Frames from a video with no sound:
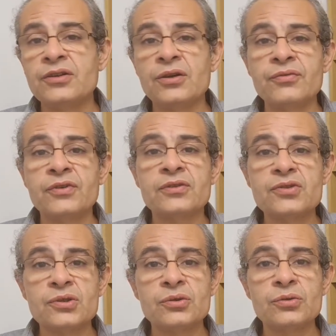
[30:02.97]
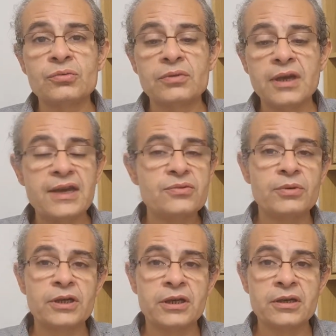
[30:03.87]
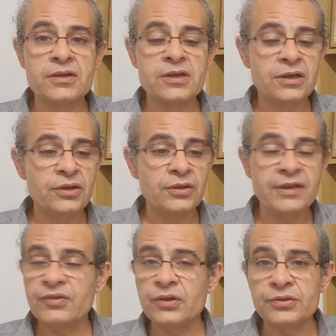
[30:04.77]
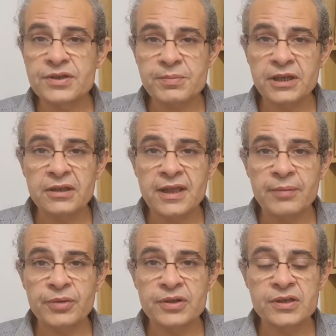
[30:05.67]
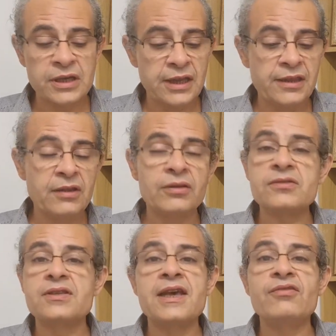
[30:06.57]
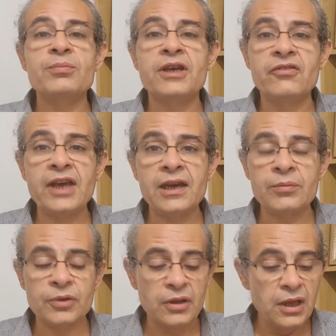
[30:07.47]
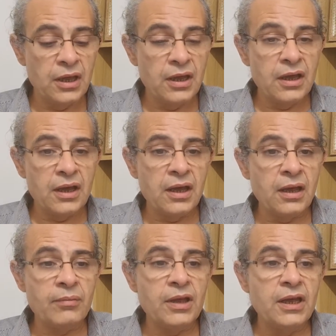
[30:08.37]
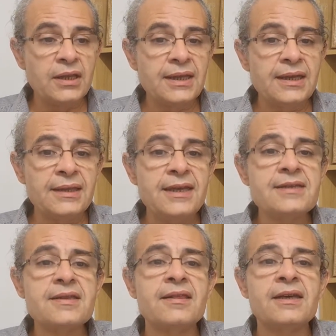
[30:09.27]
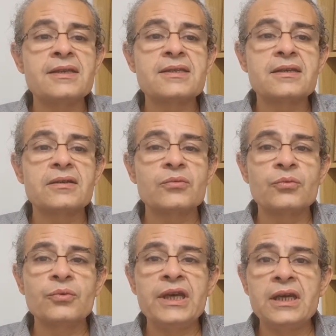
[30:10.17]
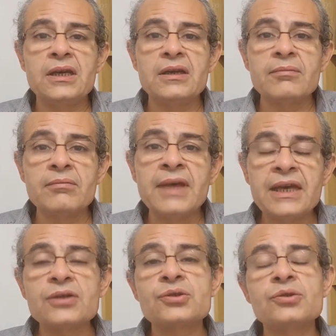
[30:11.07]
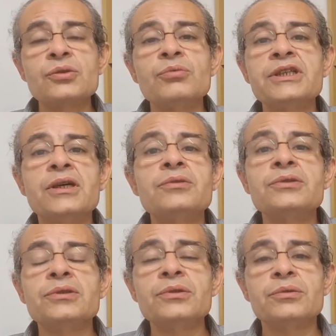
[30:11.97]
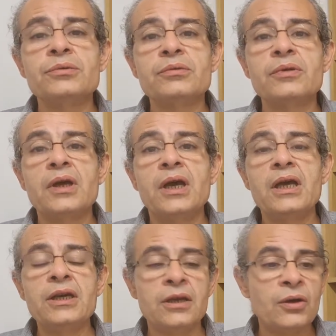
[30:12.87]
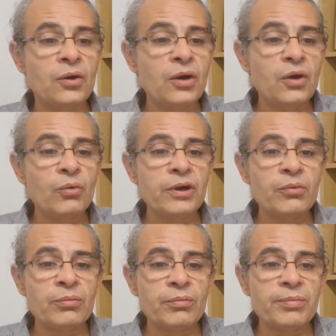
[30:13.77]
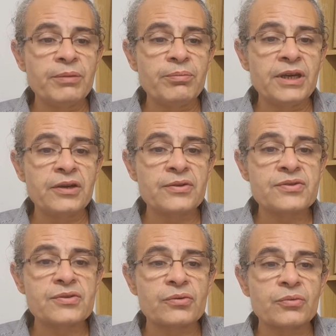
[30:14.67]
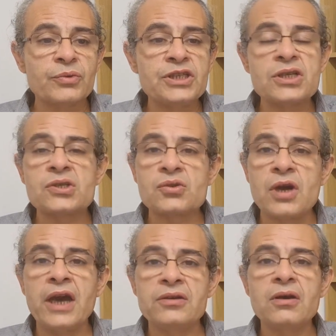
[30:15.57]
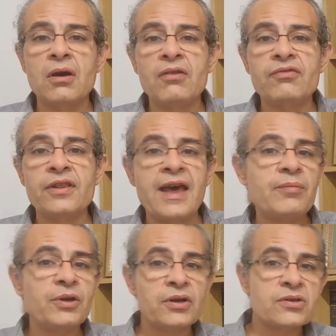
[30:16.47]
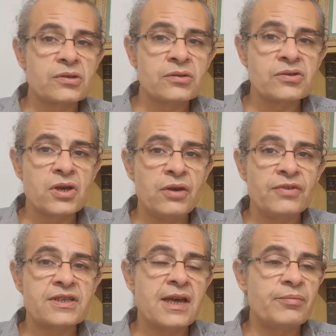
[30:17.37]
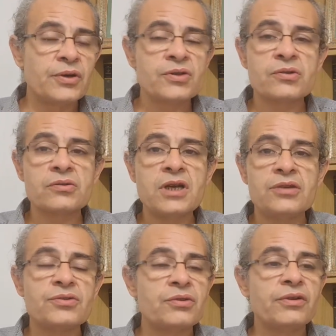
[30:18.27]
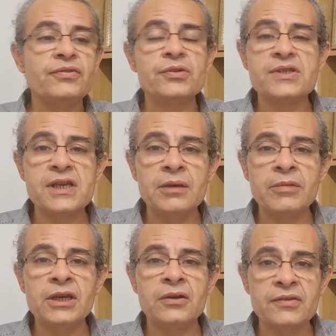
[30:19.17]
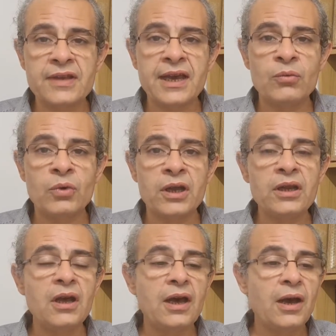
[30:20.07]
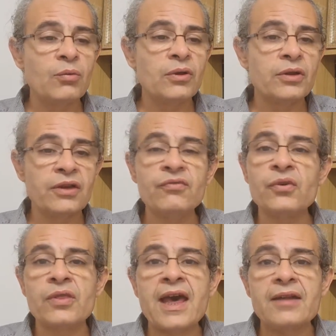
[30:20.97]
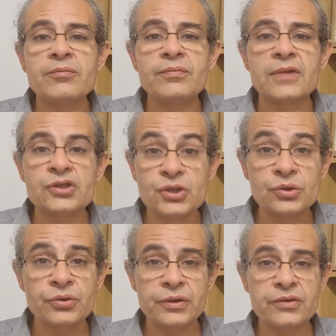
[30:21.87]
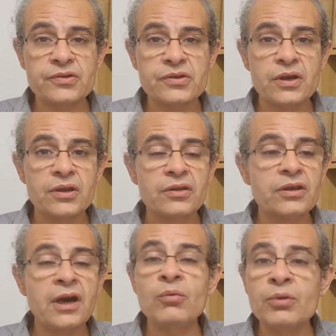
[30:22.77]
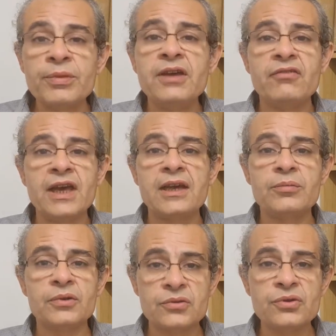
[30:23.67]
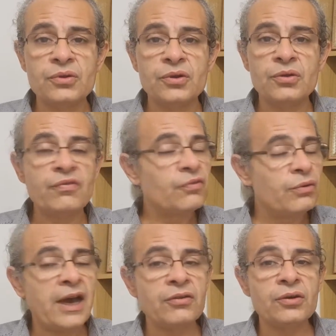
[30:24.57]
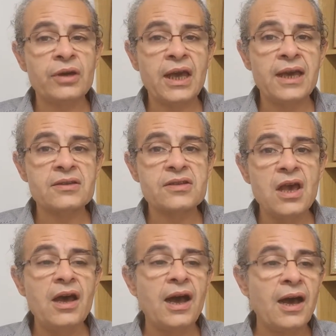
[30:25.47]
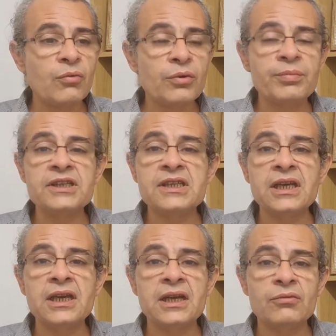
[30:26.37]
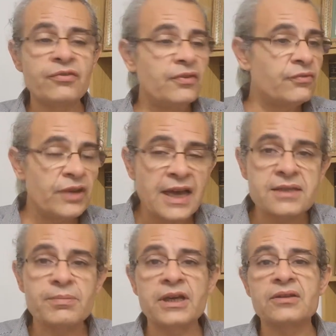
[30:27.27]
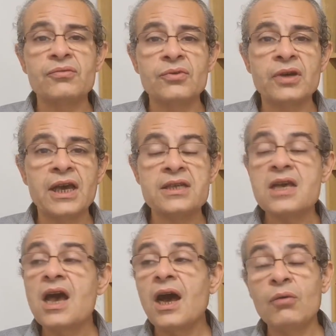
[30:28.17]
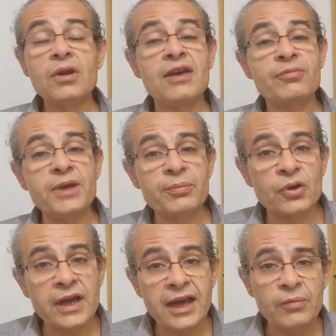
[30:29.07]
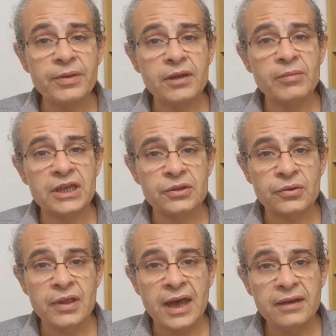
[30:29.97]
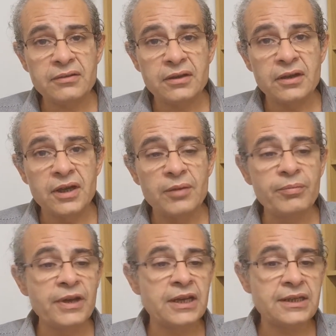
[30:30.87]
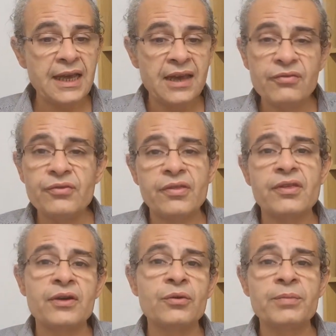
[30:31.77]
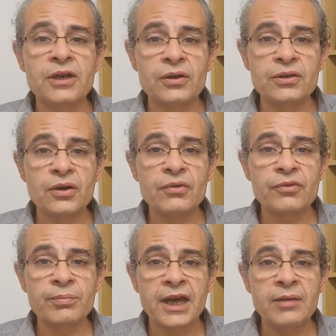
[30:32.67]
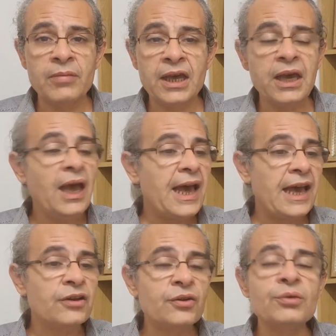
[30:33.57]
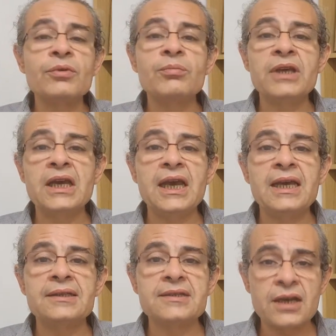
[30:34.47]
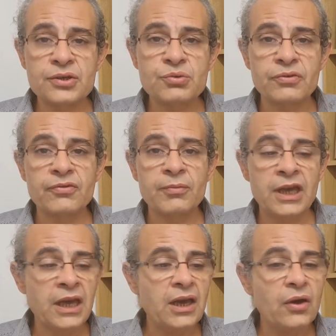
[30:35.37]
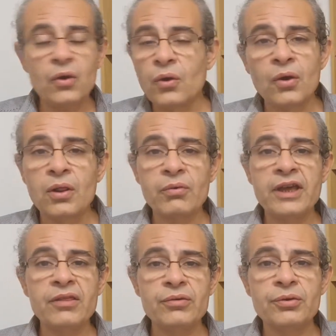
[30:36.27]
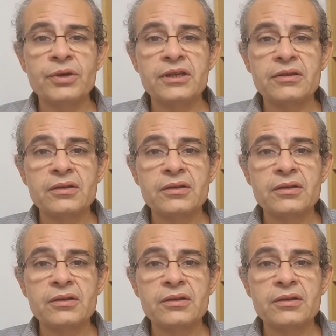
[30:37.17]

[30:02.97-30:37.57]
over to caseworkers, and you're never going to speak to that person again. They'll just never be available. These are things that we make sure we don't do, because we just try to offer that personal service, that personal touch. So if you see me on day one, I will give you that assurance that I will be available to you throughout your case. I will be dealing with every aspect of your case. I will have people helping me do that, but everything will be looked over by me, and you will be in touch with me all the way through it,